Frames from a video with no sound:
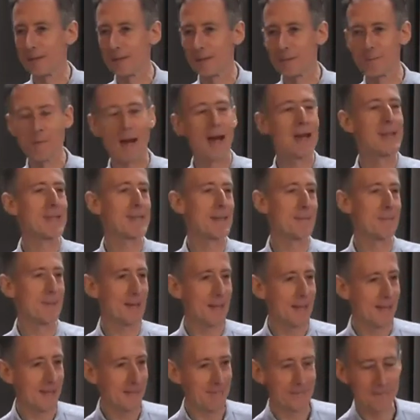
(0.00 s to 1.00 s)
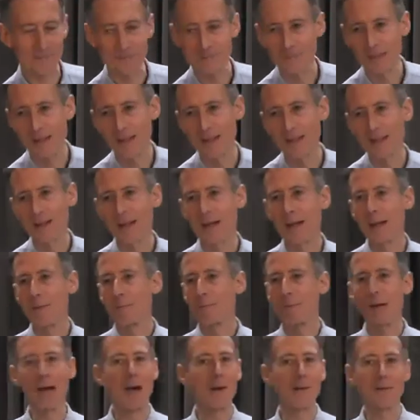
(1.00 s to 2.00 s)
or Pansy Pete.
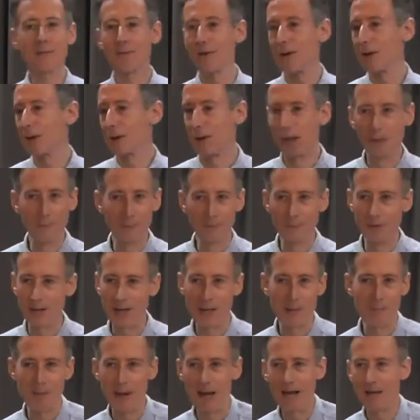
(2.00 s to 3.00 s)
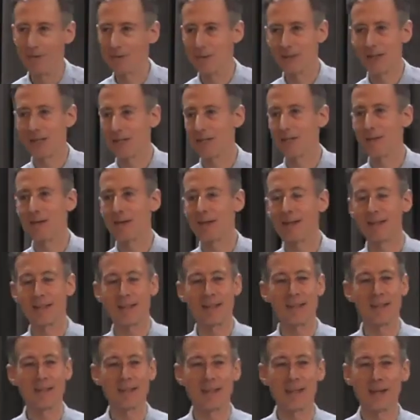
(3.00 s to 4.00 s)
But I was very confident in my
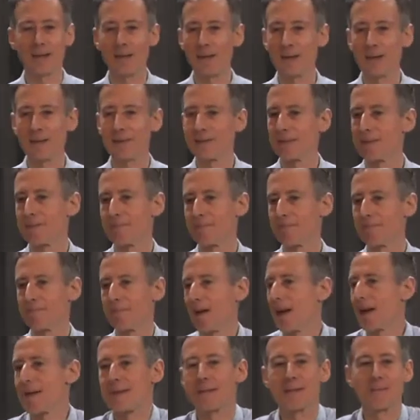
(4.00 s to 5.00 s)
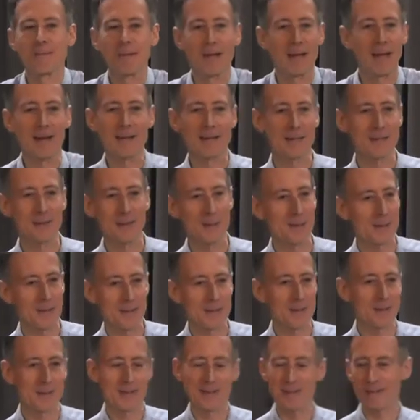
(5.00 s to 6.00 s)
heterosexuality, so it didn't matter to me. I just thought
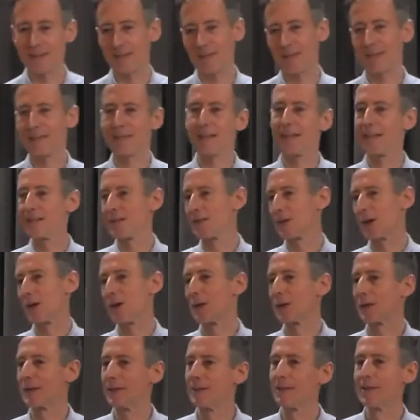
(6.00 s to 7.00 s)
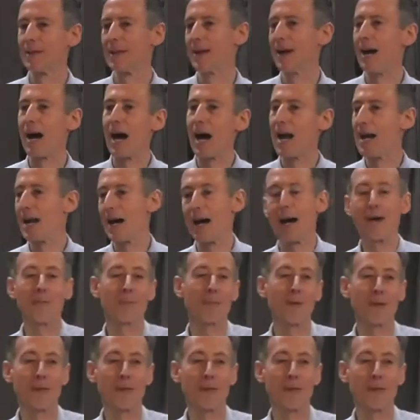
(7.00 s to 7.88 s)
this was just a silly joke, and I laughed